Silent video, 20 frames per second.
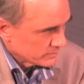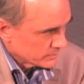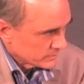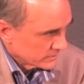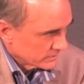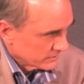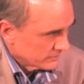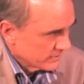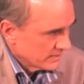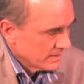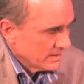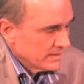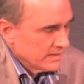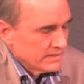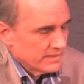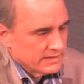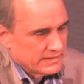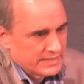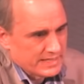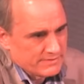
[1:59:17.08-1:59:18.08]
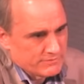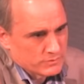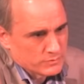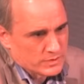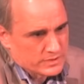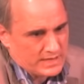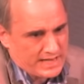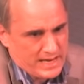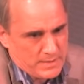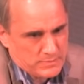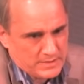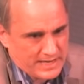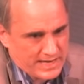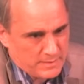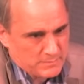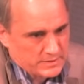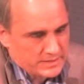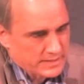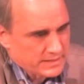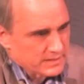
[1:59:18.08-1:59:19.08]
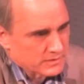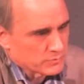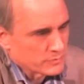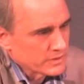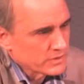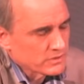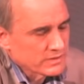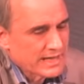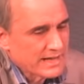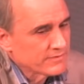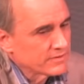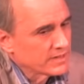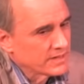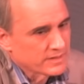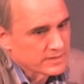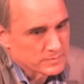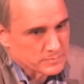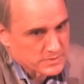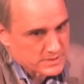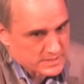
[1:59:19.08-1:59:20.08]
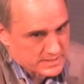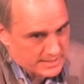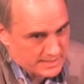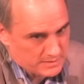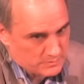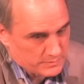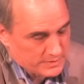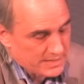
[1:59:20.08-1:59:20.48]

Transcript: of proof. Even with Abraham Lincoln, we don't have 100%.